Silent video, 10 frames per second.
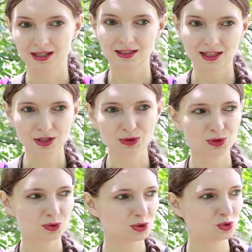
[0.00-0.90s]
Learn,
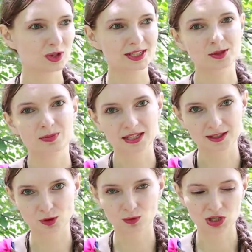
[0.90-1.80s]
not to expect
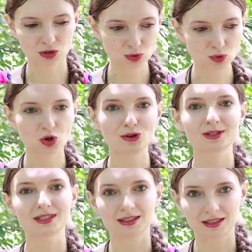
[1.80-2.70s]
so much, not to
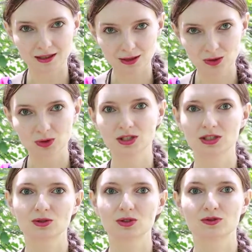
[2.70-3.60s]
constantly look
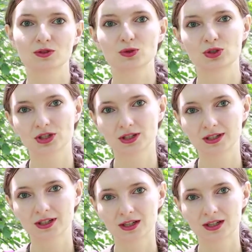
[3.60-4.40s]
into the future,